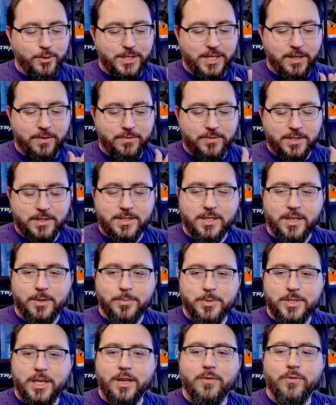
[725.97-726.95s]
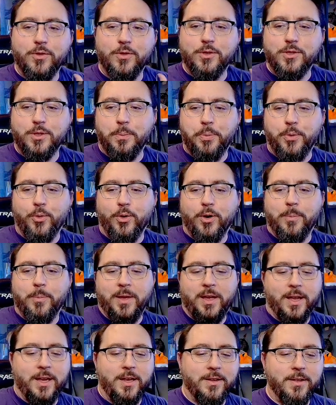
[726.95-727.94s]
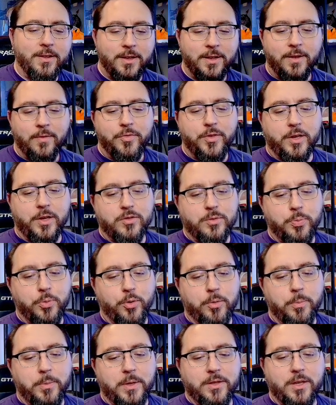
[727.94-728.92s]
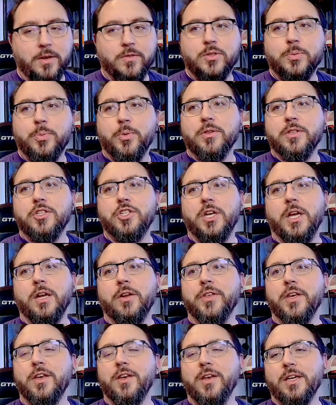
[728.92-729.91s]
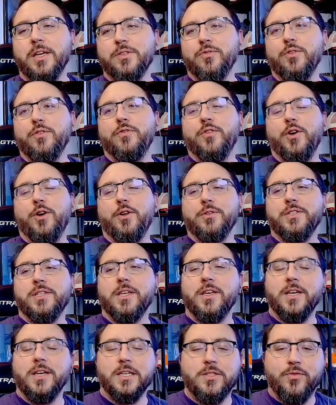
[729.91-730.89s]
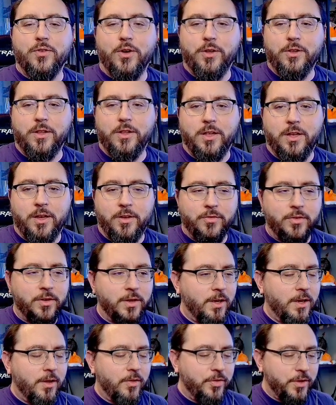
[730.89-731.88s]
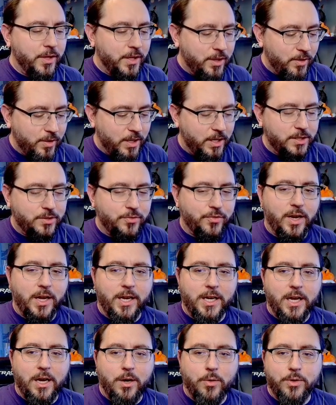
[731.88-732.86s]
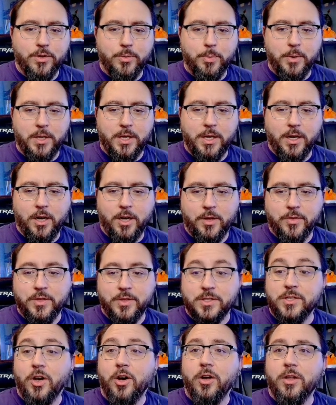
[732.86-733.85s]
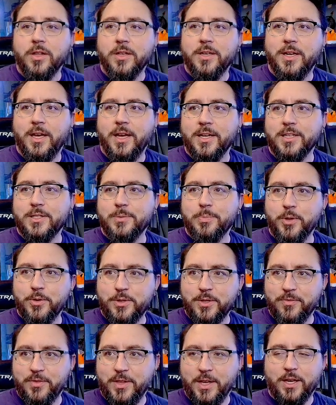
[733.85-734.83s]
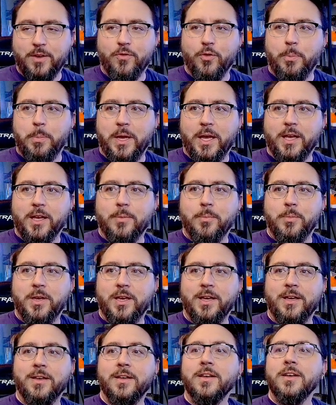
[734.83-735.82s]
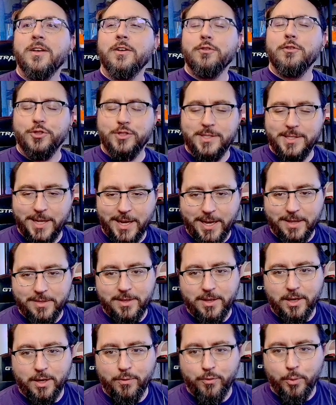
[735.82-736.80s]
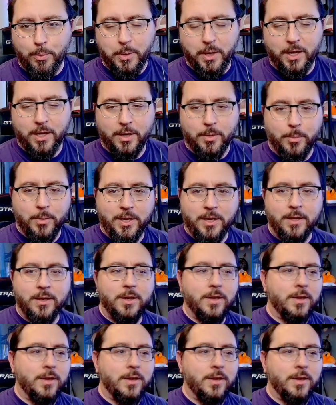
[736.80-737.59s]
gifted subs. Thank you for the support, mate. Thank you for supporting me, and thank you for supporting the channel. Thank you guys for the follows. Thank you guys for all the love. Thank you guys for hanging out with me on this holiday. Explosive, thank you for banging me. Stat, thank you for banging me.